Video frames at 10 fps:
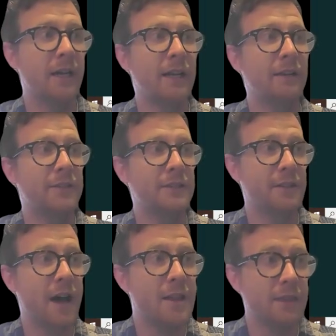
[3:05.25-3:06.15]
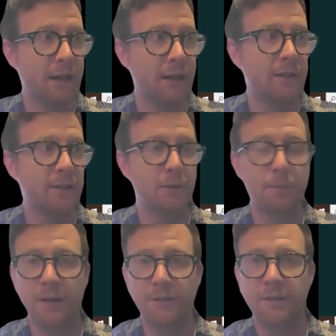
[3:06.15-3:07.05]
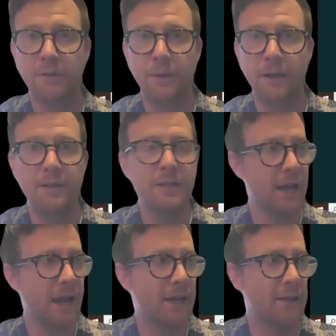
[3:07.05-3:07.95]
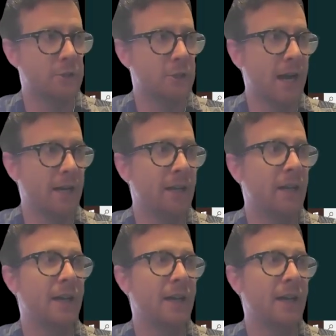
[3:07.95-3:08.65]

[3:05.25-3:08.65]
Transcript: And if it's not there, you press this button, add a track,